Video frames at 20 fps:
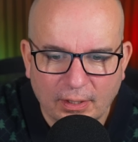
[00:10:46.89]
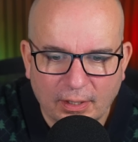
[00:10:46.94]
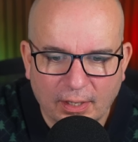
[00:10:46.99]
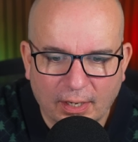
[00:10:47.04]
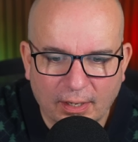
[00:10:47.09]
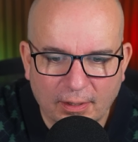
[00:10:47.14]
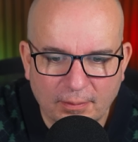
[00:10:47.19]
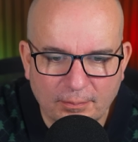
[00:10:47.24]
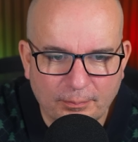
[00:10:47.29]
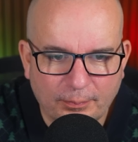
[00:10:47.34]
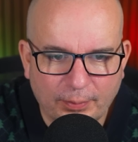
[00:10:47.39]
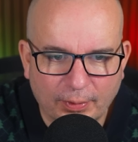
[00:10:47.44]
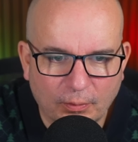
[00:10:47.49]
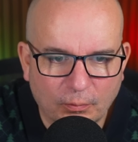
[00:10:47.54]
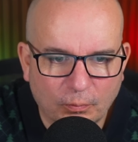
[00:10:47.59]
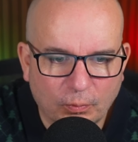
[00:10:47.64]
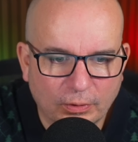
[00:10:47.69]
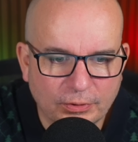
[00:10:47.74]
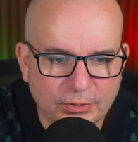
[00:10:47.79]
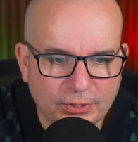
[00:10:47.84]

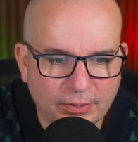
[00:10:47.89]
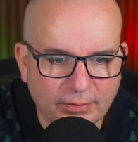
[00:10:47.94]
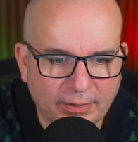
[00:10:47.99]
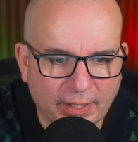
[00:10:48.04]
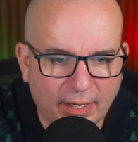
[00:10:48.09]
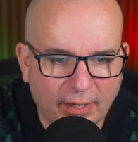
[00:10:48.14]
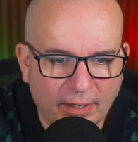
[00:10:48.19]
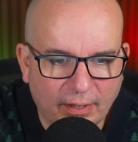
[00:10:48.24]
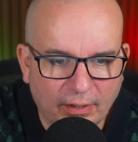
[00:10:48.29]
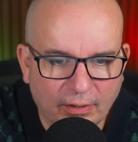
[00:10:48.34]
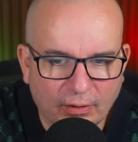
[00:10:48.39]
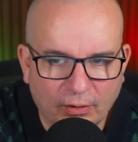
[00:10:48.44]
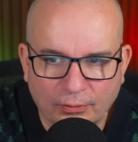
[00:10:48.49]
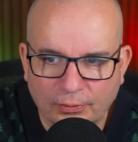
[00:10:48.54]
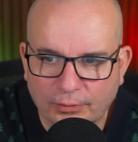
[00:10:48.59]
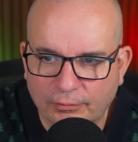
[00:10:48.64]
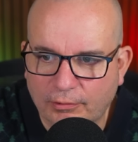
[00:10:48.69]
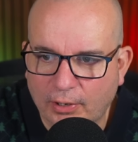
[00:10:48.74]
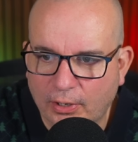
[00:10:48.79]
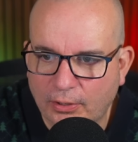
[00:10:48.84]
But once you get
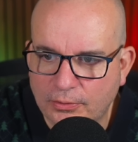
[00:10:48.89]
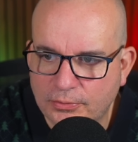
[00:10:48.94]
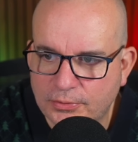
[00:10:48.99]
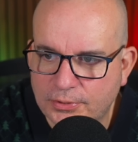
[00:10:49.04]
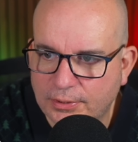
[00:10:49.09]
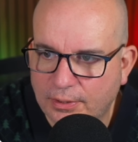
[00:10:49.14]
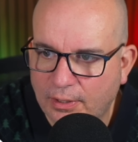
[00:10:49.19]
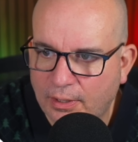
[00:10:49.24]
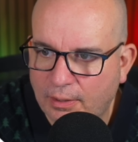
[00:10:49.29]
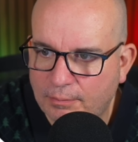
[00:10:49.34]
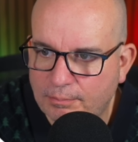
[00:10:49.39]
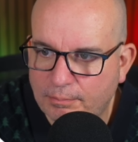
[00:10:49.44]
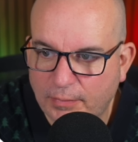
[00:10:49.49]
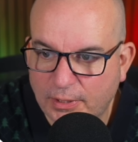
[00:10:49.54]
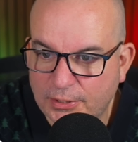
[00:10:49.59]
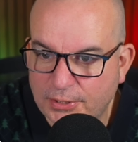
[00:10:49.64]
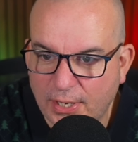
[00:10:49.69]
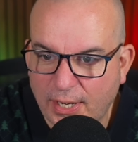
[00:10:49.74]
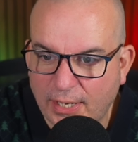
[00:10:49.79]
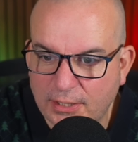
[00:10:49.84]
on the road,
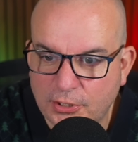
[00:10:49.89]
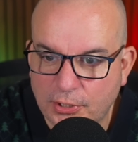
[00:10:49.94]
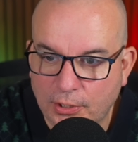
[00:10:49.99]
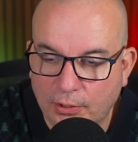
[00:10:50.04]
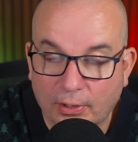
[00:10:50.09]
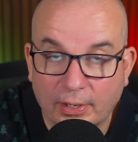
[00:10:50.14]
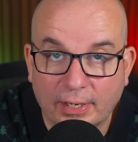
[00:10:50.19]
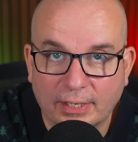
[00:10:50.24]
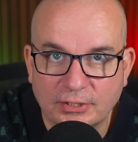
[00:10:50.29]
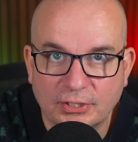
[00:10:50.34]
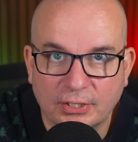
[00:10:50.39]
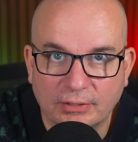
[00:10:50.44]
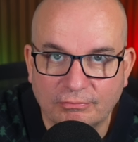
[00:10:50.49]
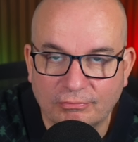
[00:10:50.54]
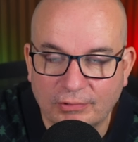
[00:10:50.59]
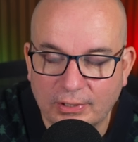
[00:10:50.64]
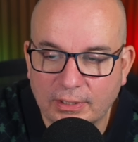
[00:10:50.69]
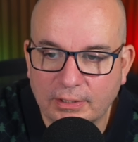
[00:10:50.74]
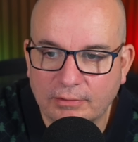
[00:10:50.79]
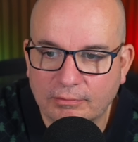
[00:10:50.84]
it's an engine I actually
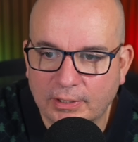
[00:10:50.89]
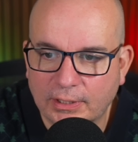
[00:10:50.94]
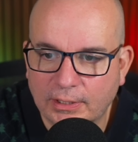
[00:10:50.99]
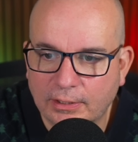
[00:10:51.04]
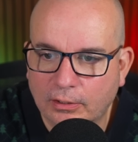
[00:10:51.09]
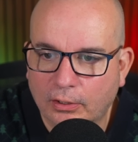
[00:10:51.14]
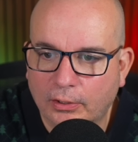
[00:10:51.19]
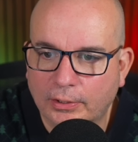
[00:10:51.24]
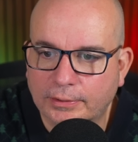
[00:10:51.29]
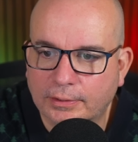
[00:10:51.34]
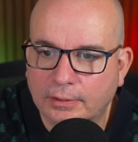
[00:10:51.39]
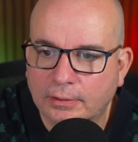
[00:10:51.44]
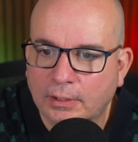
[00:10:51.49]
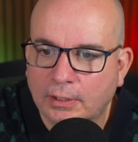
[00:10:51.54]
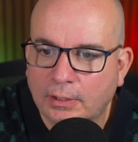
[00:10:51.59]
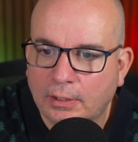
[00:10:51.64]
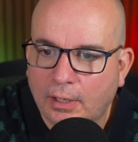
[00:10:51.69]
really, really like.